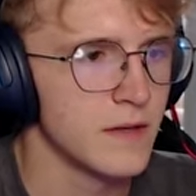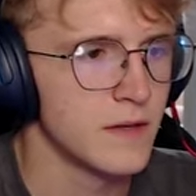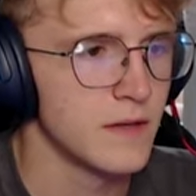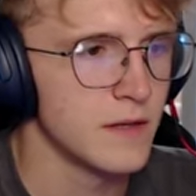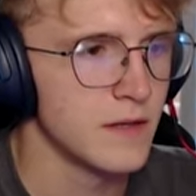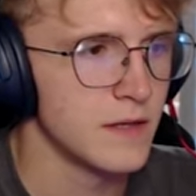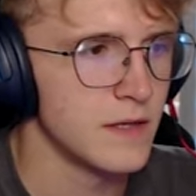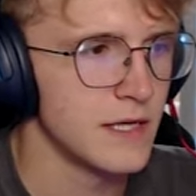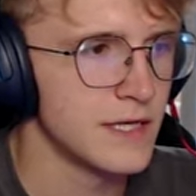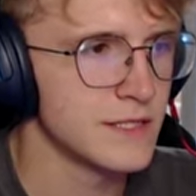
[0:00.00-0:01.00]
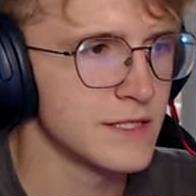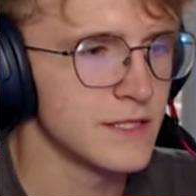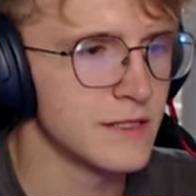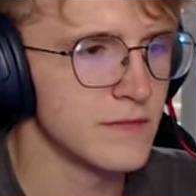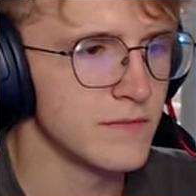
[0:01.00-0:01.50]
I just
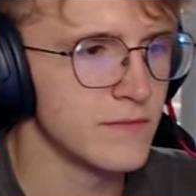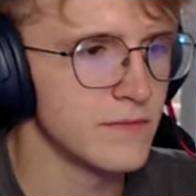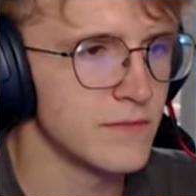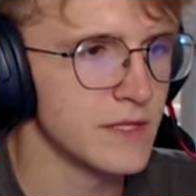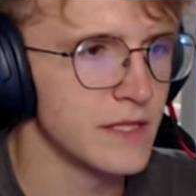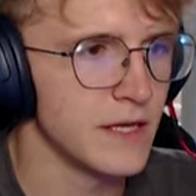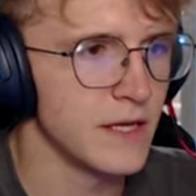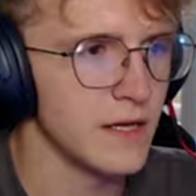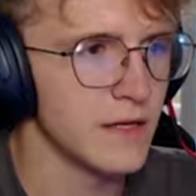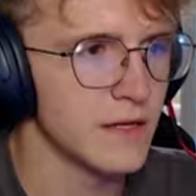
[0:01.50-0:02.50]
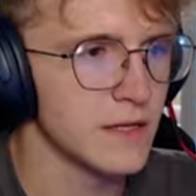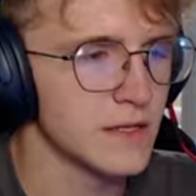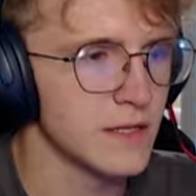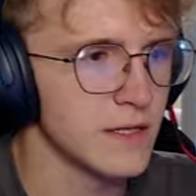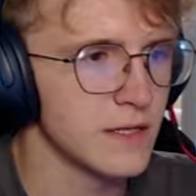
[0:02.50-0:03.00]
didn't hit it
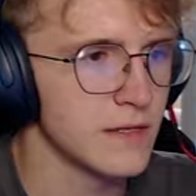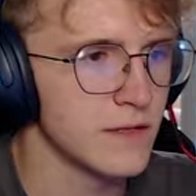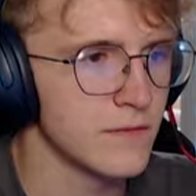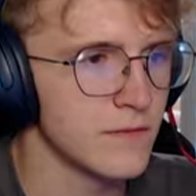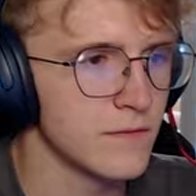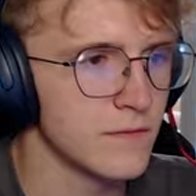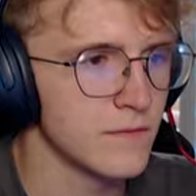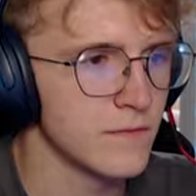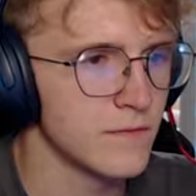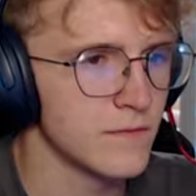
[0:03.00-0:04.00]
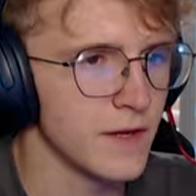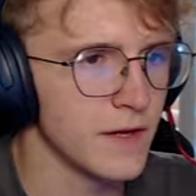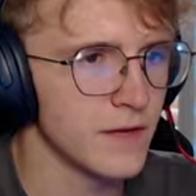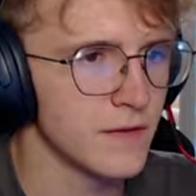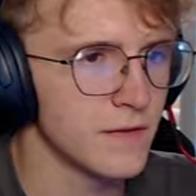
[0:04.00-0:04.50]
because I didn't, like,
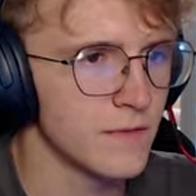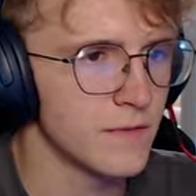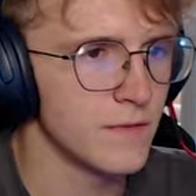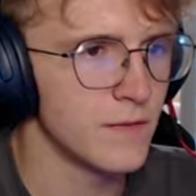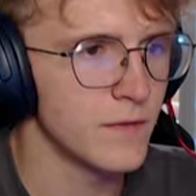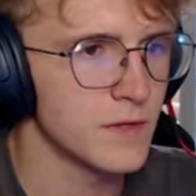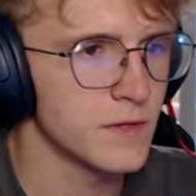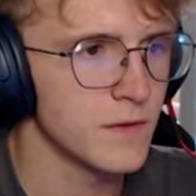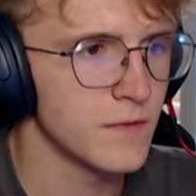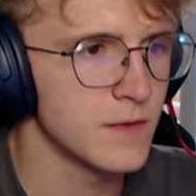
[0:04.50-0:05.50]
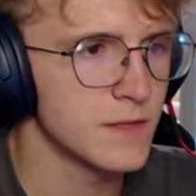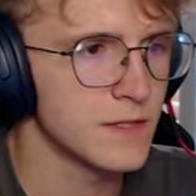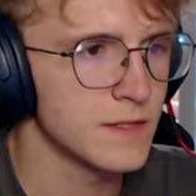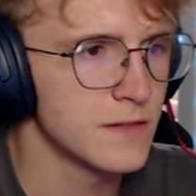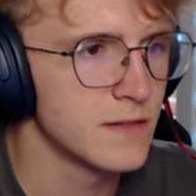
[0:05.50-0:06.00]
notice what it
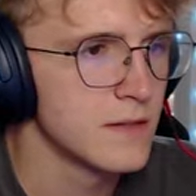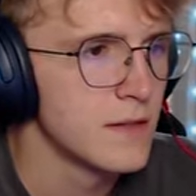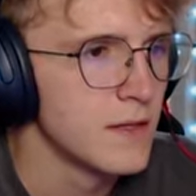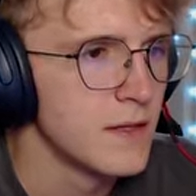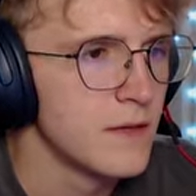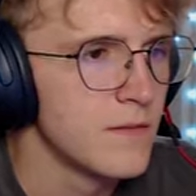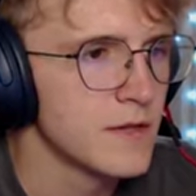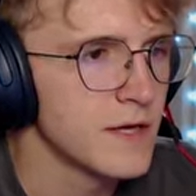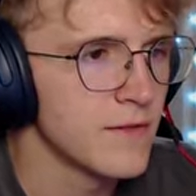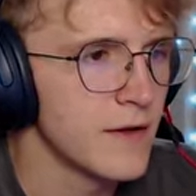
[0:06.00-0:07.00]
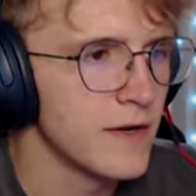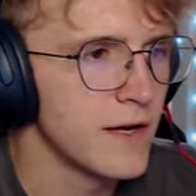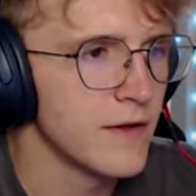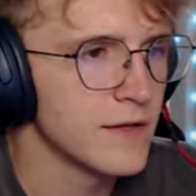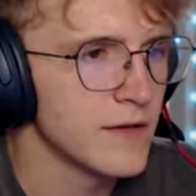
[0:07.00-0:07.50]
was. But thinking about it
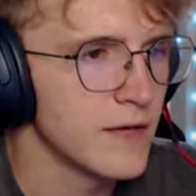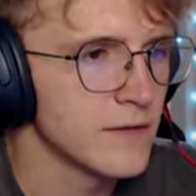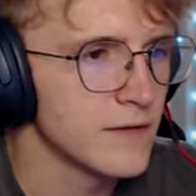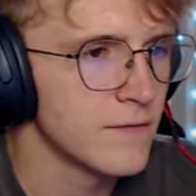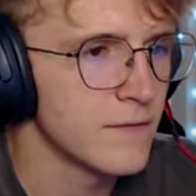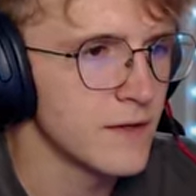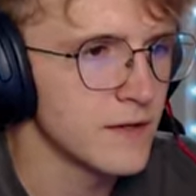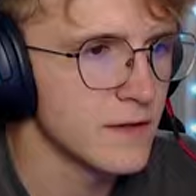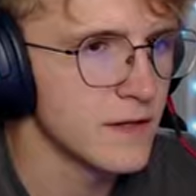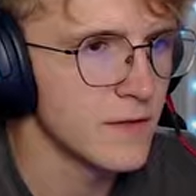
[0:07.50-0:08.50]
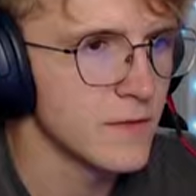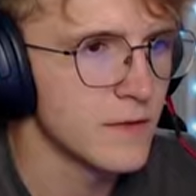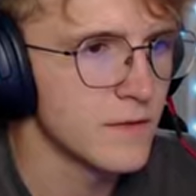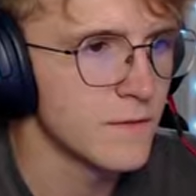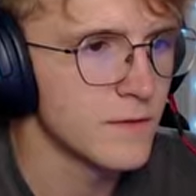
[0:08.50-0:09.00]
now, I think that was the freaking thing I'm
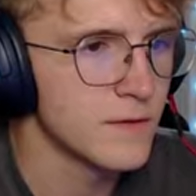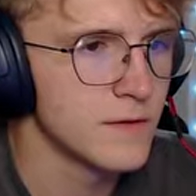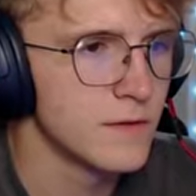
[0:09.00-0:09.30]
looking for.